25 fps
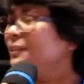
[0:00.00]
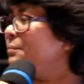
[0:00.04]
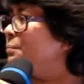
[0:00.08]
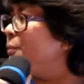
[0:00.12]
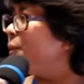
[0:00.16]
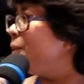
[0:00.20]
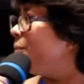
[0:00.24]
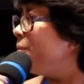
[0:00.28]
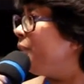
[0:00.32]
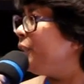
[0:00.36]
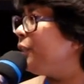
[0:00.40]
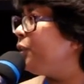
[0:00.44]

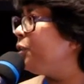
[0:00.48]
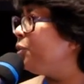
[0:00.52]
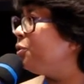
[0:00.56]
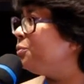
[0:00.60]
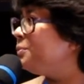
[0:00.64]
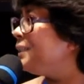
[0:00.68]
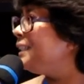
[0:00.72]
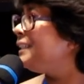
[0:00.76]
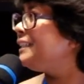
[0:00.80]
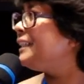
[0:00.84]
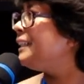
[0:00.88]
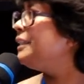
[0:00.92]
probably
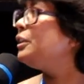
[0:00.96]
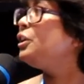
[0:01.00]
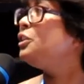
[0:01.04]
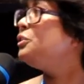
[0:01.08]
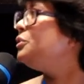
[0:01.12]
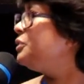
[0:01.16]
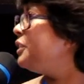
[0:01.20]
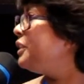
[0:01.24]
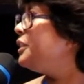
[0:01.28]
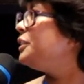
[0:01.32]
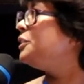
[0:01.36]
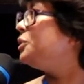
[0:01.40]
human
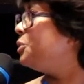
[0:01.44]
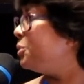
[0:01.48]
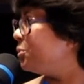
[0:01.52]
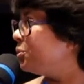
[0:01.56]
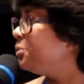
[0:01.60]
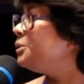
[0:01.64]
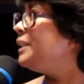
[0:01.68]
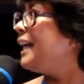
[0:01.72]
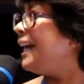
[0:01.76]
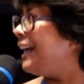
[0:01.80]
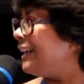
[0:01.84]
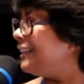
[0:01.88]
cannot really
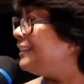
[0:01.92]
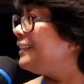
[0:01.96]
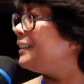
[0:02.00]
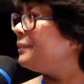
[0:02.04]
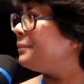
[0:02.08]
do that.